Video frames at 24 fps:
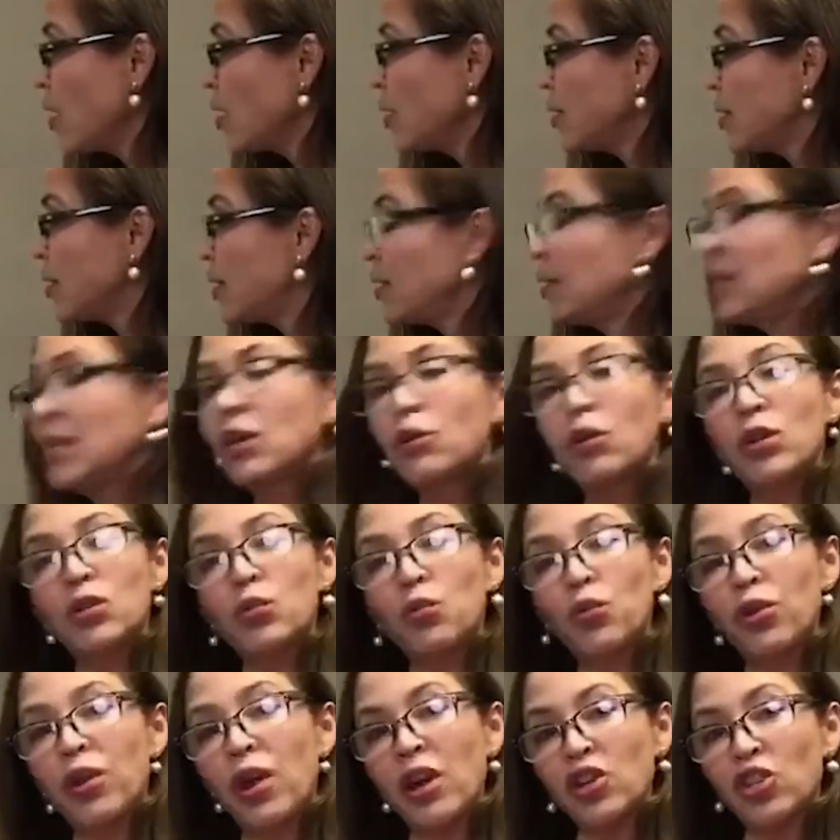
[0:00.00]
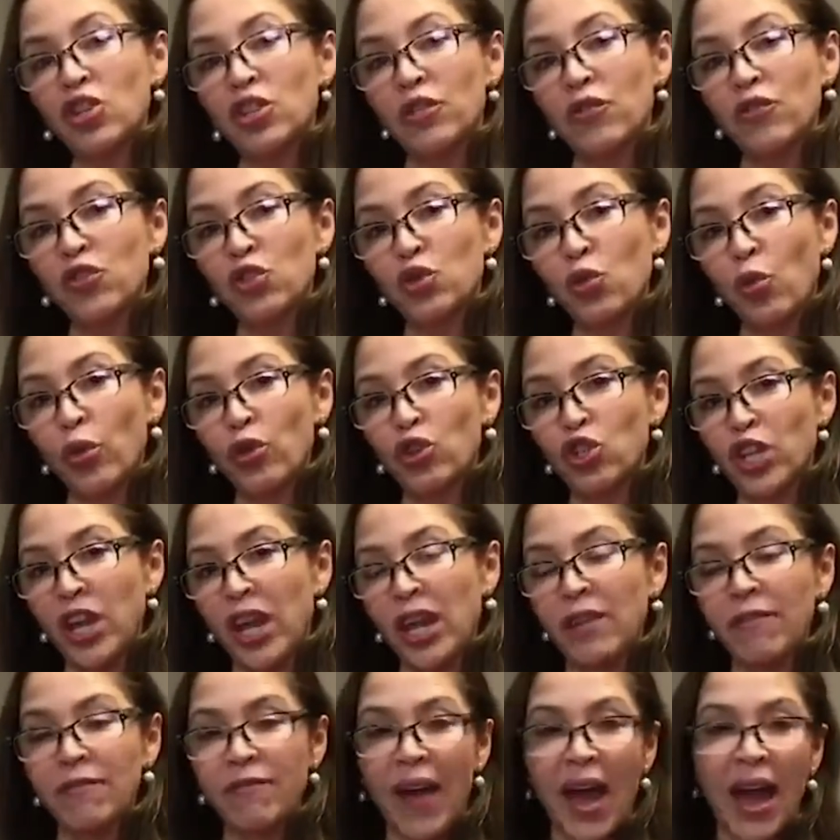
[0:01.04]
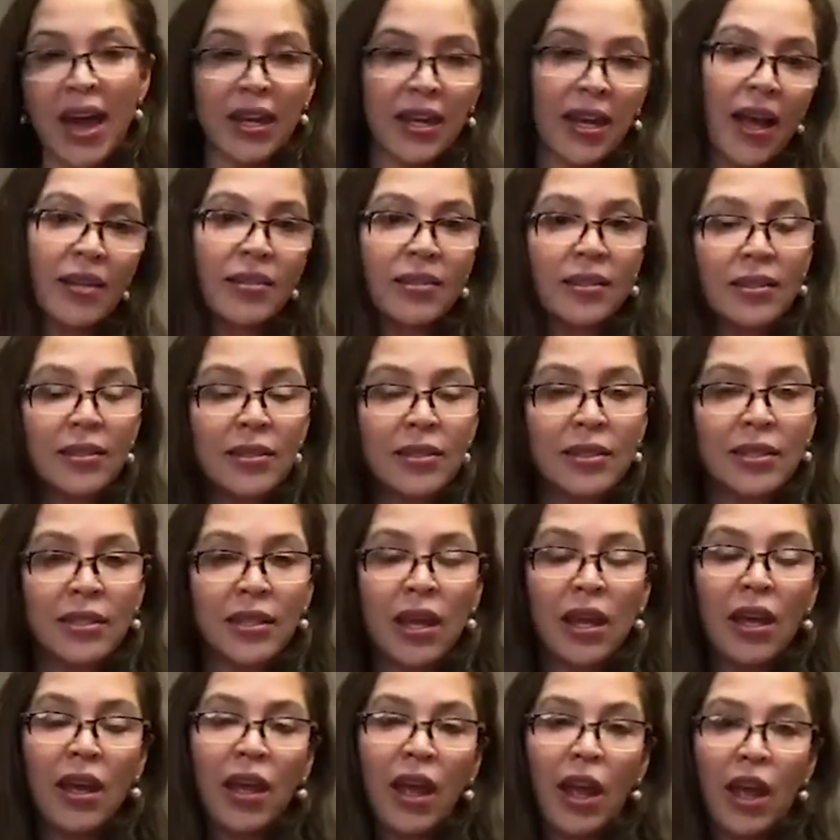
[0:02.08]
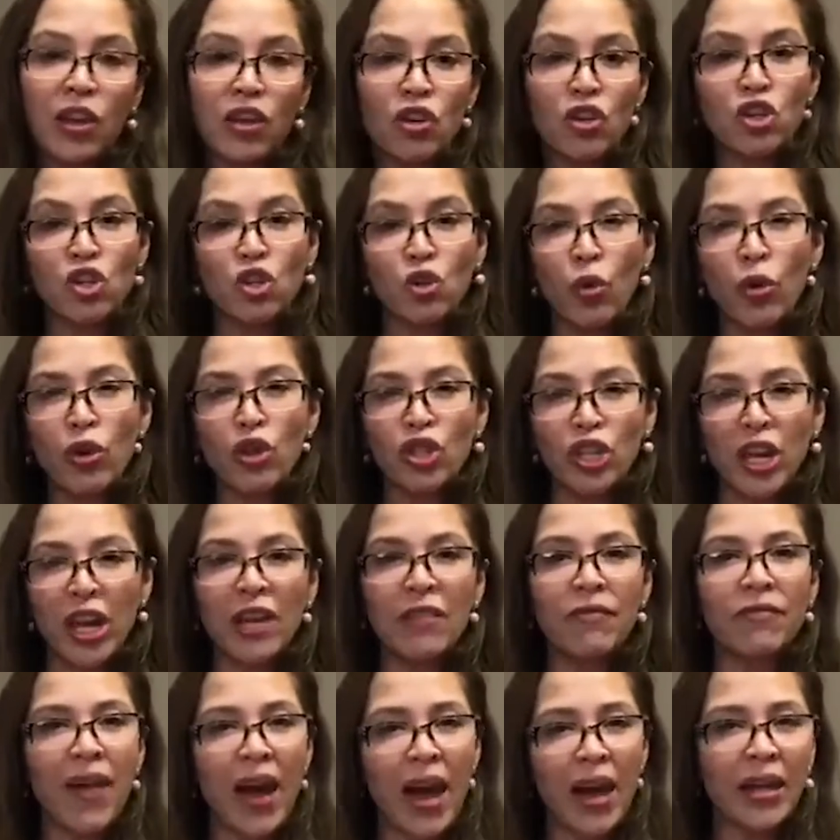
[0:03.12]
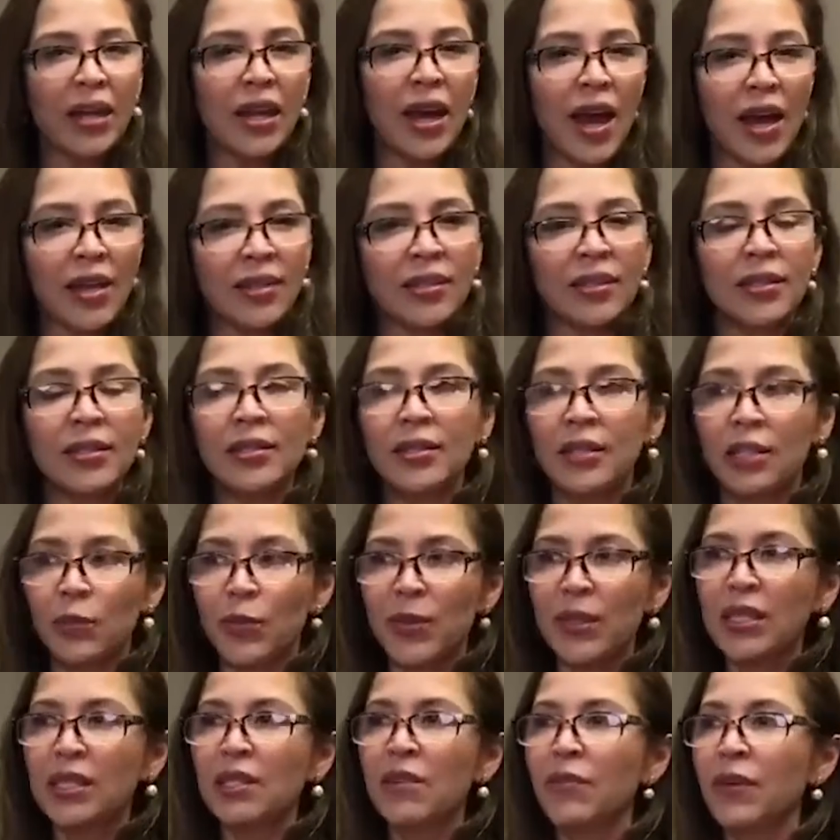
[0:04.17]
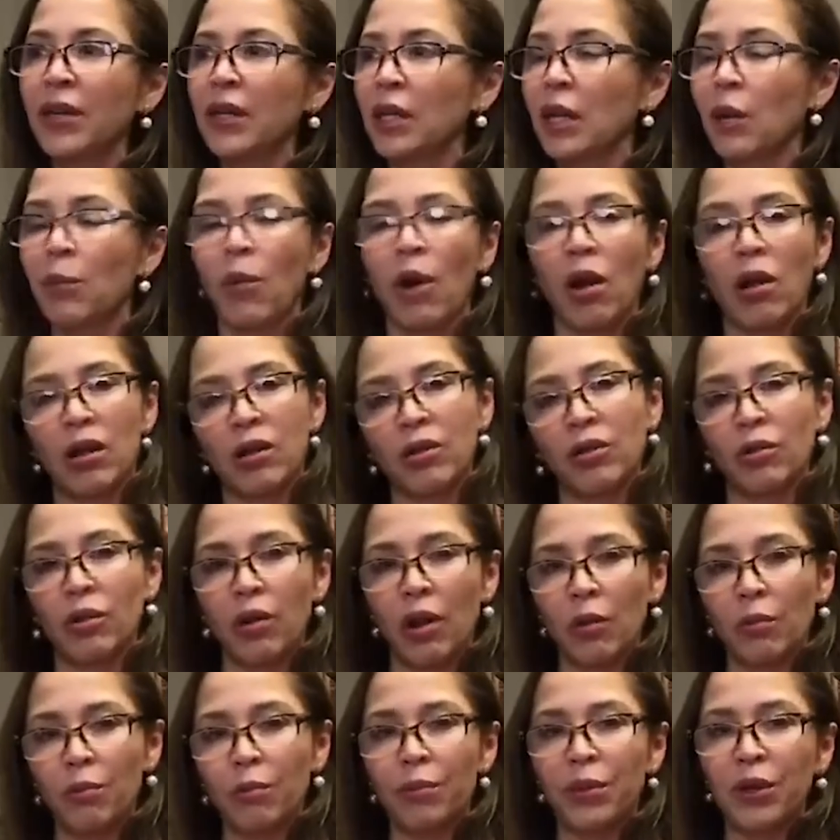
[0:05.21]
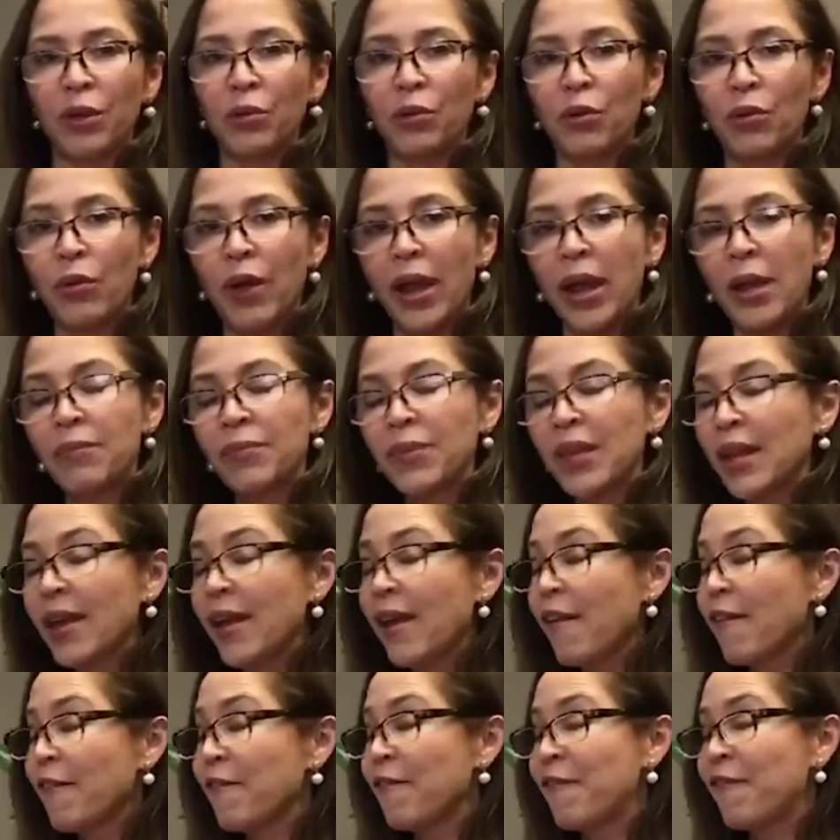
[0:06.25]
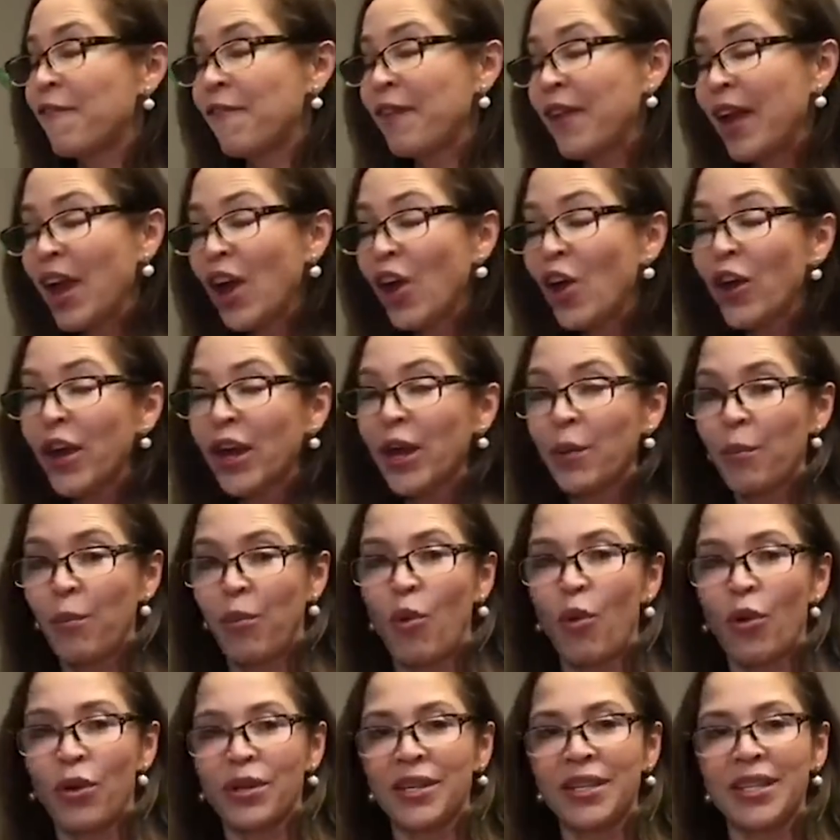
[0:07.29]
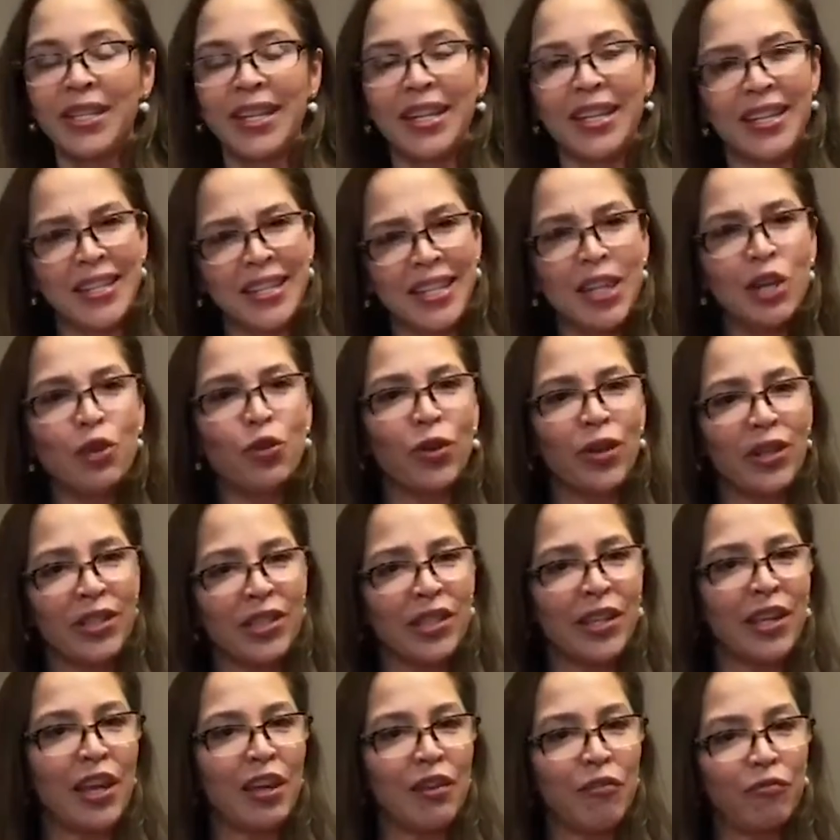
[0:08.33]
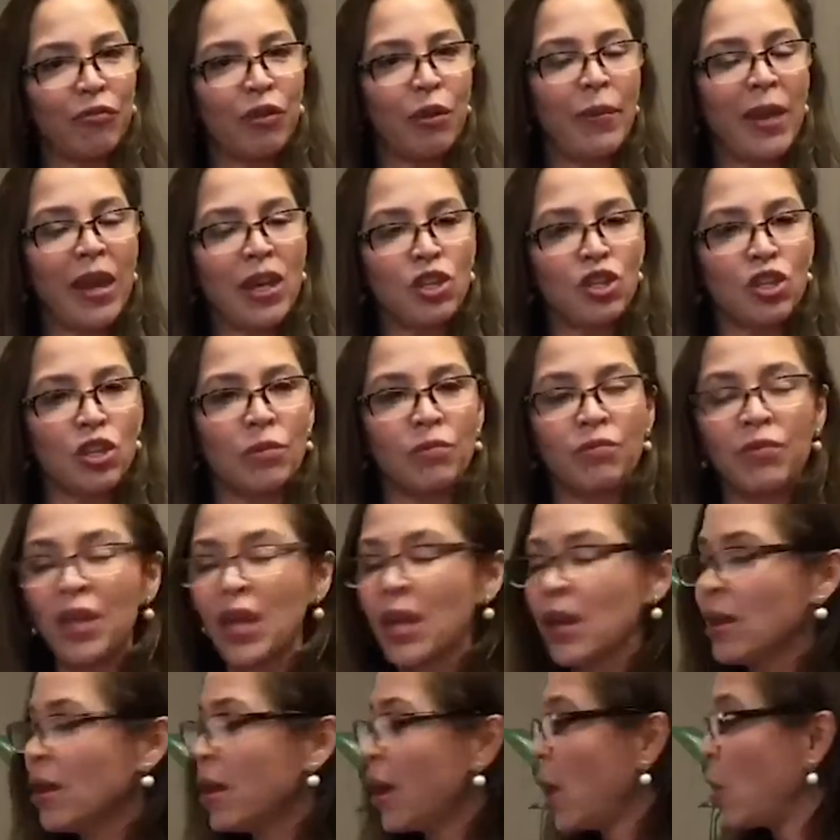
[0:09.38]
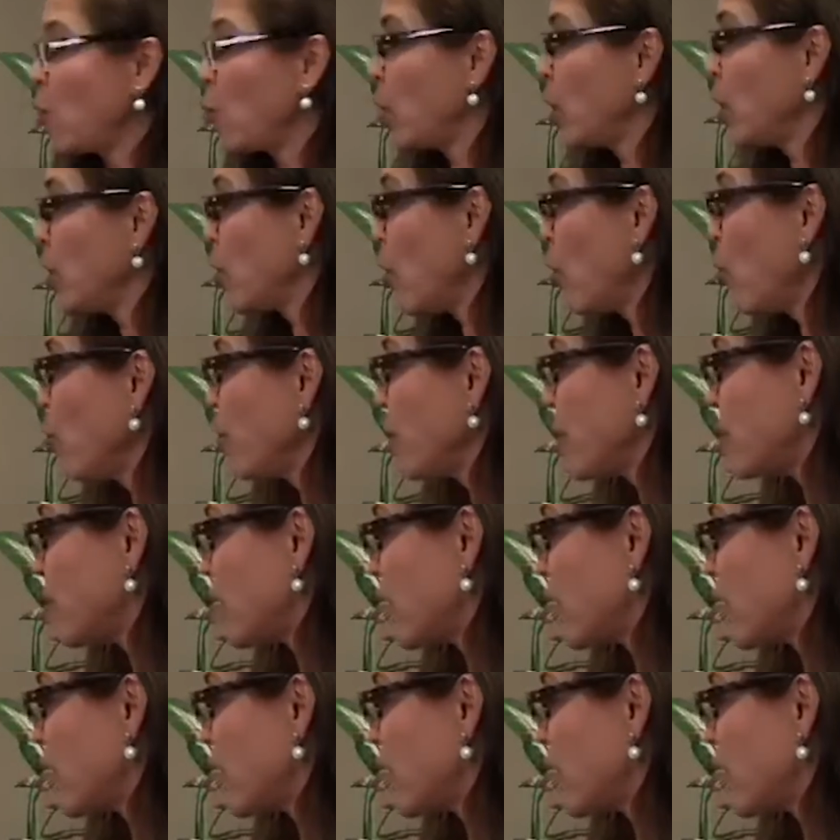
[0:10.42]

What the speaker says: the decreased production of short-chain fatty acids. And short-chain fatty acids, specifically a molecule called butyrate, very important in decreasing inflammation. And we know that